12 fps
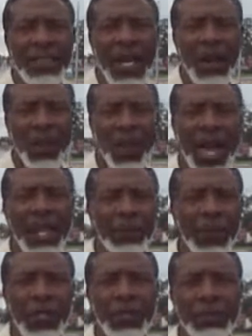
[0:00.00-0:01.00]
that a white
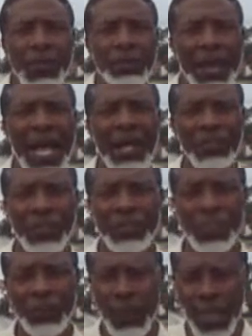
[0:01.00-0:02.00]
person was bound to
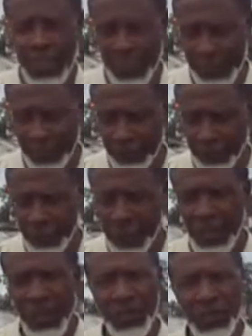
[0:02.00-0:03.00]
respect.
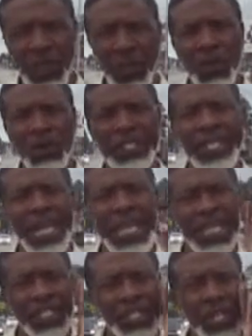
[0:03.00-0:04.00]
Those
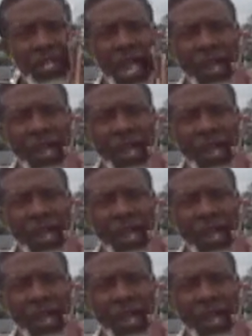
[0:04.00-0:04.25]
days should